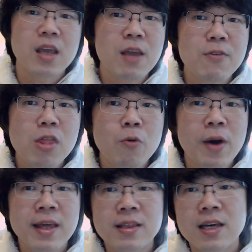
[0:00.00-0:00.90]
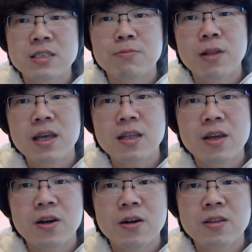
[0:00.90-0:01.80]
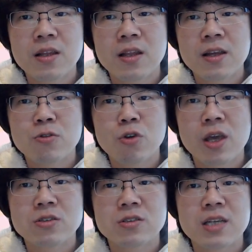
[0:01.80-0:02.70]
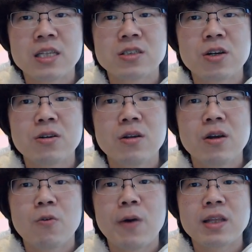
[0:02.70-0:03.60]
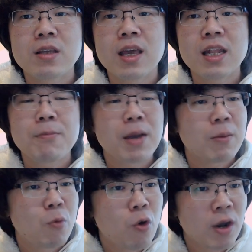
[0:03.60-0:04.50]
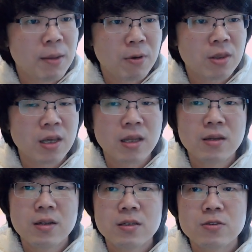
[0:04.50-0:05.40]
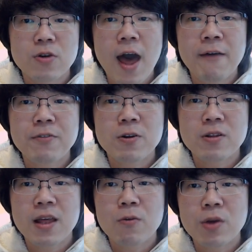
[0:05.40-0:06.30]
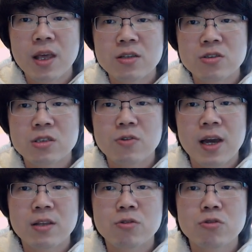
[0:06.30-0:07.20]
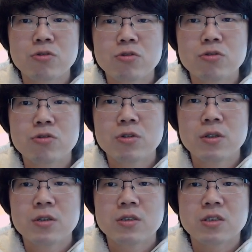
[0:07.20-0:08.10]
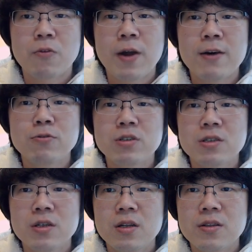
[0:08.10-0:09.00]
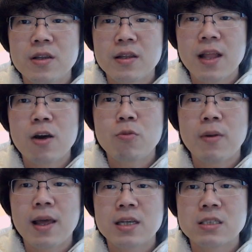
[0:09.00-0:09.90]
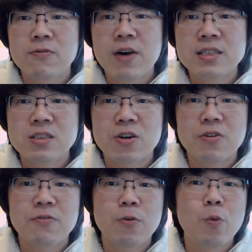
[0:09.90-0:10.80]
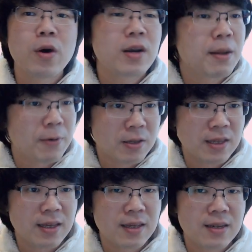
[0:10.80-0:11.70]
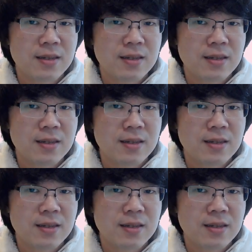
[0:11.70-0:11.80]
Even though white has played here, then, then you can just answer, white cannot make more liberty. So after that, we can just try to surround. And now black is faster for one liberty.